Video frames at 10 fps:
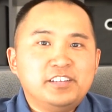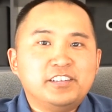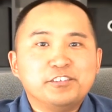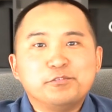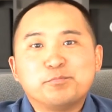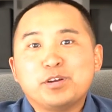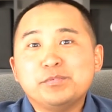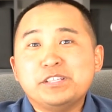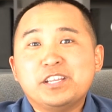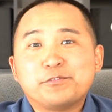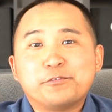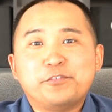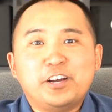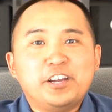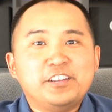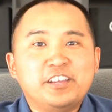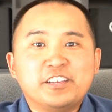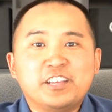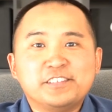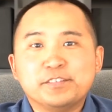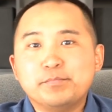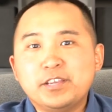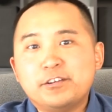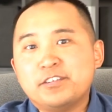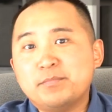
Now you'll probably never find a case of beer